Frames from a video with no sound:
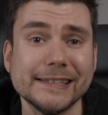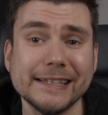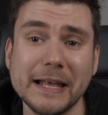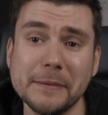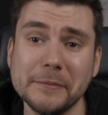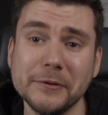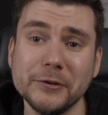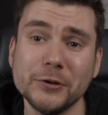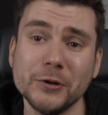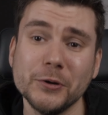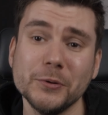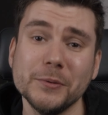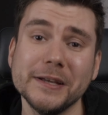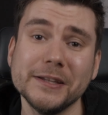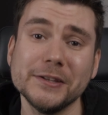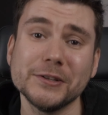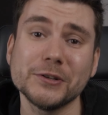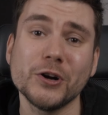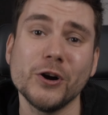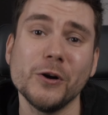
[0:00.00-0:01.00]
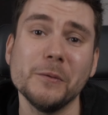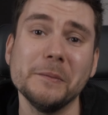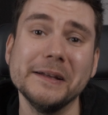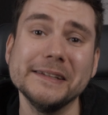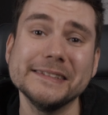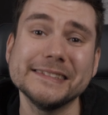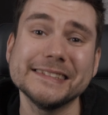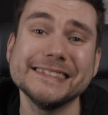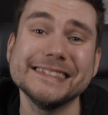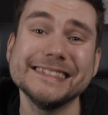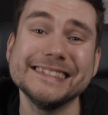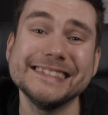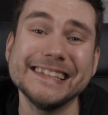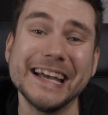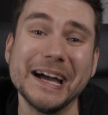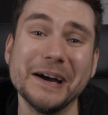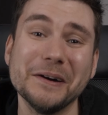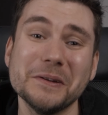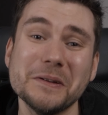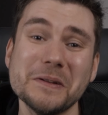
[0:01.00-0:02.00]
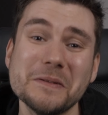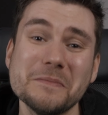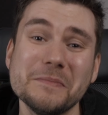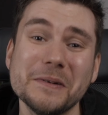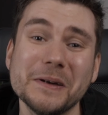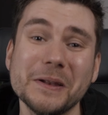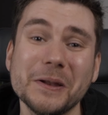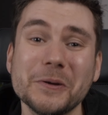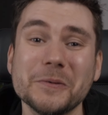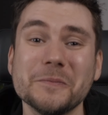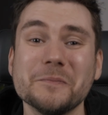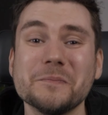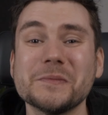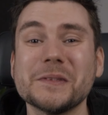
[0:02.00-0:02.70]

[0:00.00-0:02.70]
Let me know in the comments down below.